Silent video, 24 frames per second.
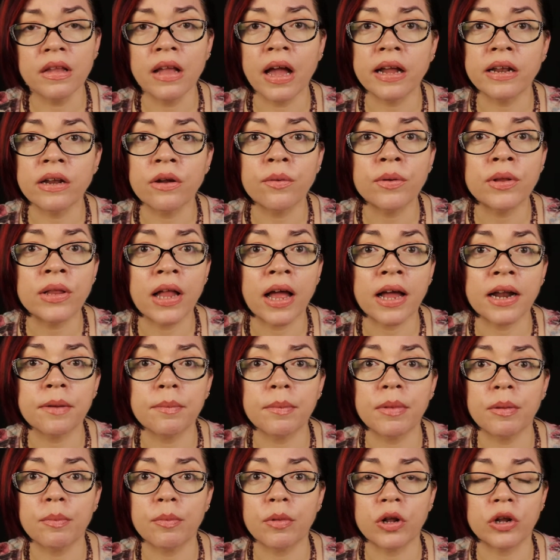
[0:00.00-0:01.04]
I know a lot of
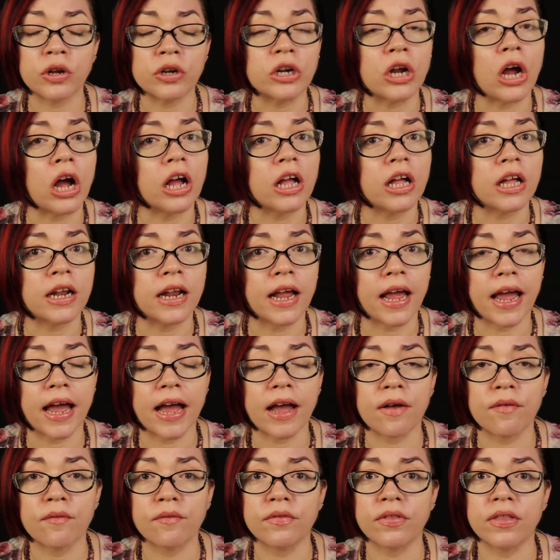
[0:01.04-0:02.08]
people are not going to
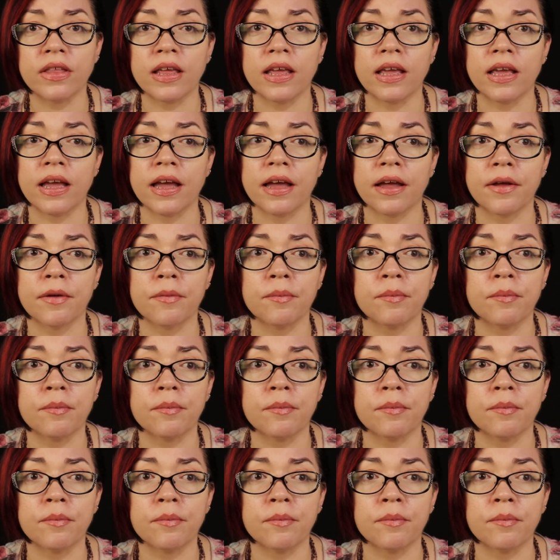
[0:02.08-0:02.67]
have the